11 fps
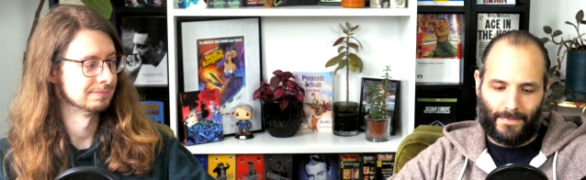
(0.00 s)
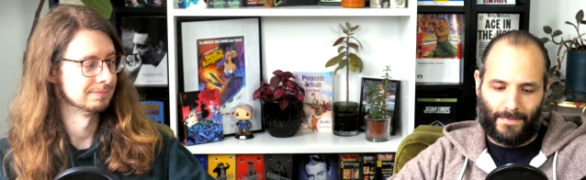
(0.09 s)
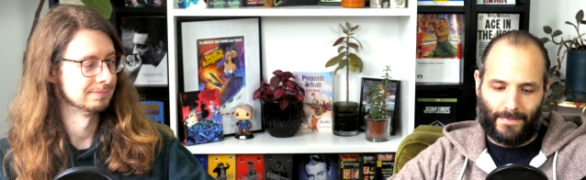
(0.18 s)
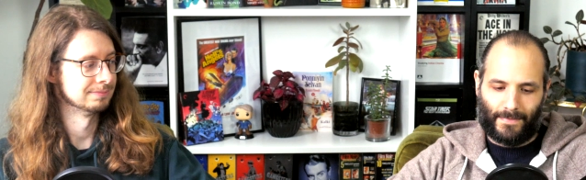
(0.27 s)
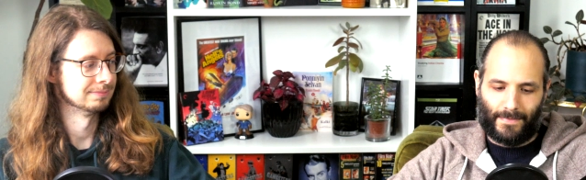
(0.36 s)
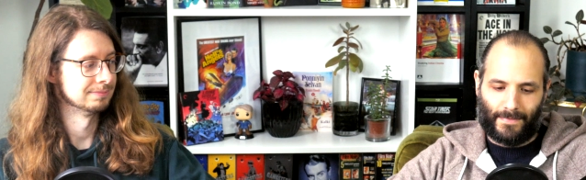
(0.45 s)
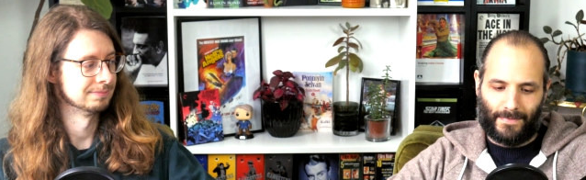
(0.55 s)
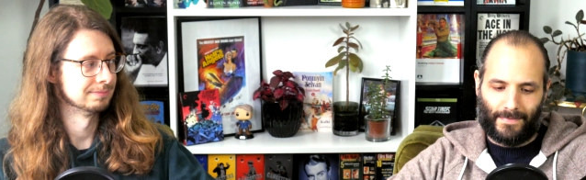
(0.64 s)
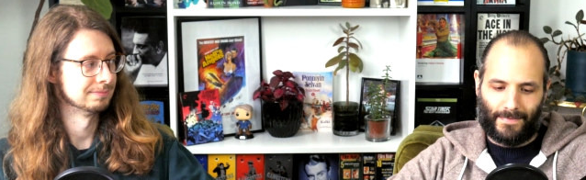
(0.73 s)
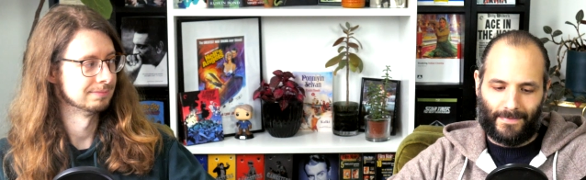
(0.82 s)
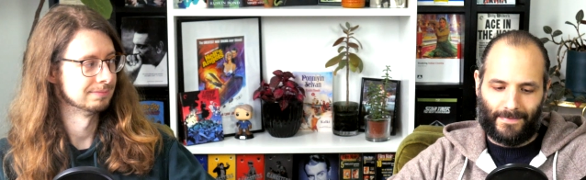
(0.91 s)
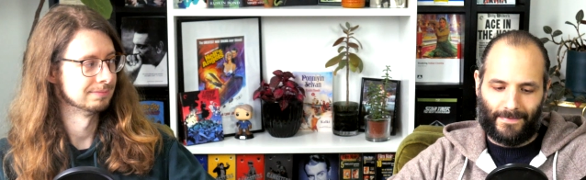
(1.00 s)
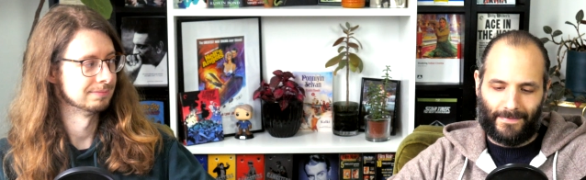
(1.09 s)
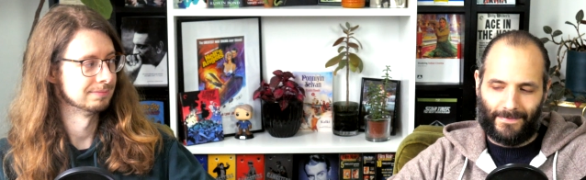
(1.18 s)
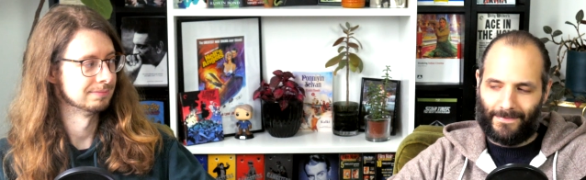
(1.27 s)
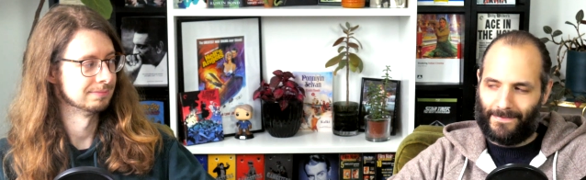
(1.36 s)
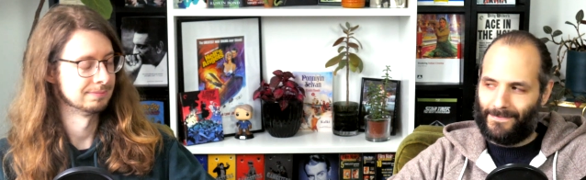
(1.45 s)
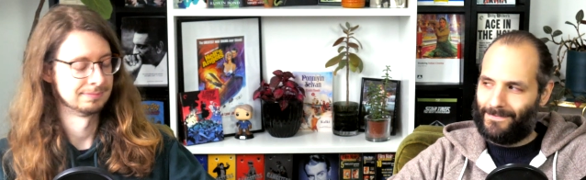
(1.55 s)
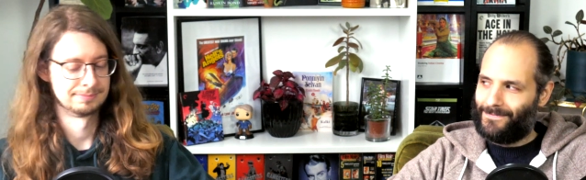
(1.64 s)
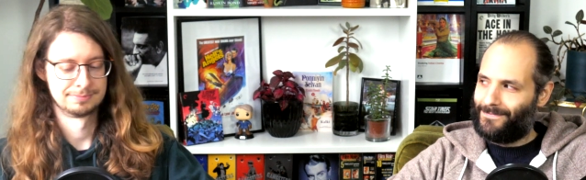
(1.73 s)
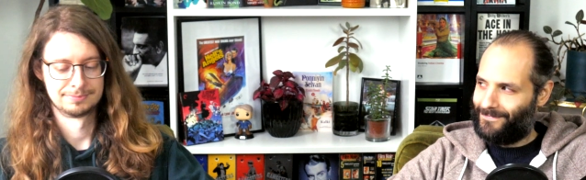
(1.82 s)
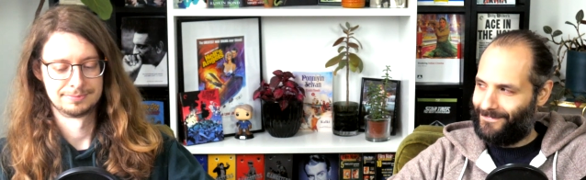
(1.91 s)

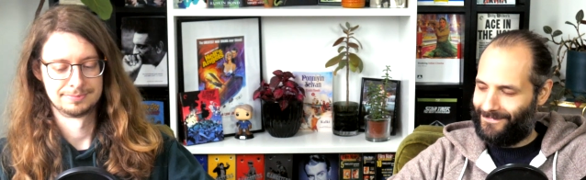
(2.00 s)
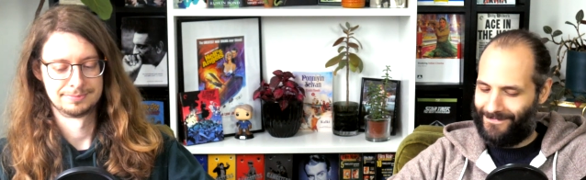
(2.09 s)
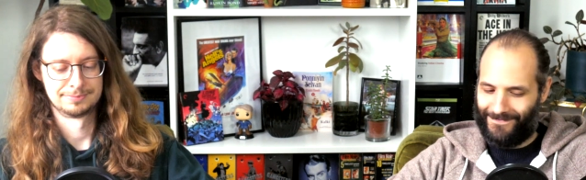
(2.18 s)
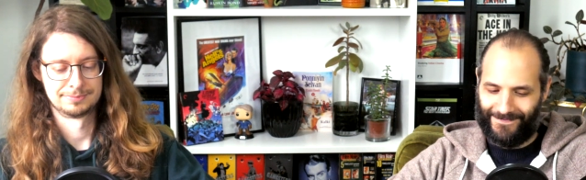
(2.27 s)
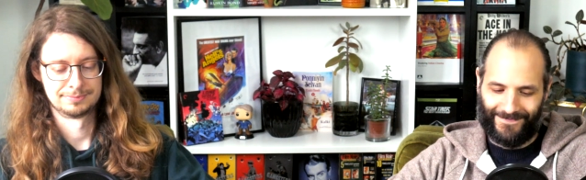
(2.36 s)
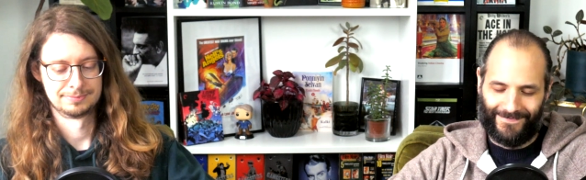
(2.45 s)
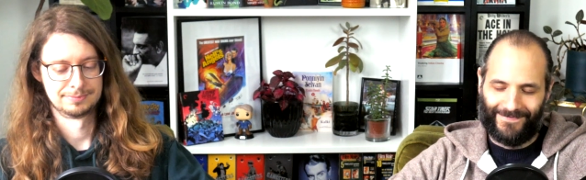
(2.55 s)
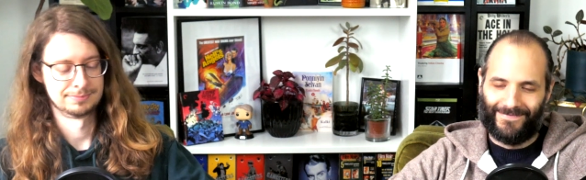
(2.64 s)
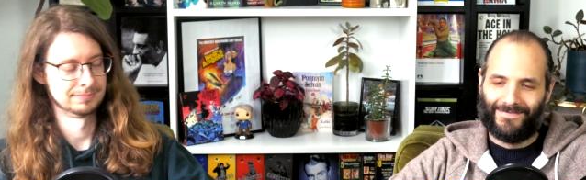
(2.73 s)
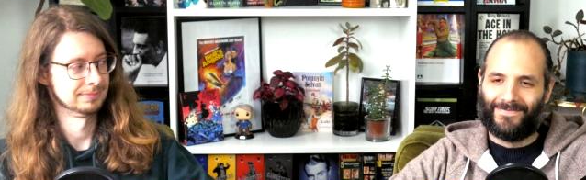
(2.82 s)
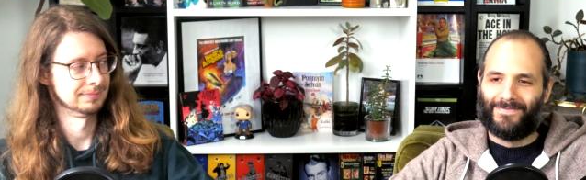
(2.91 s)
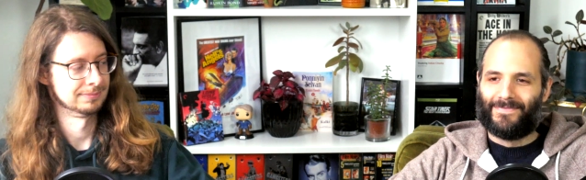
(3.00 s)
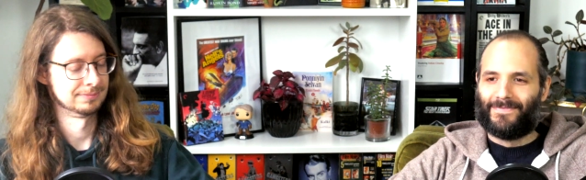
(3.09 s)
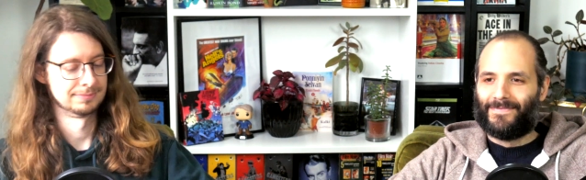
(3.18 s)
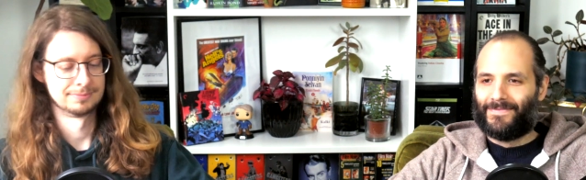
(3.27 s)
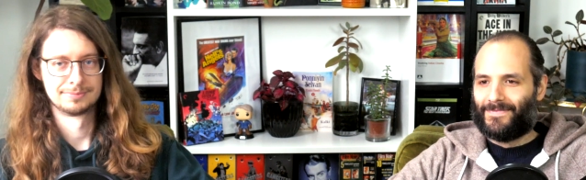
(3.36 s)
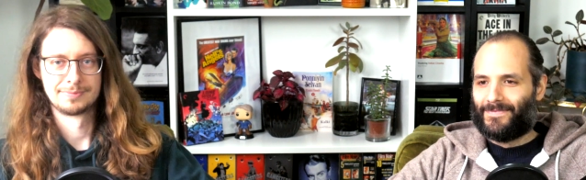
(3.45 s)
Nobody speaks.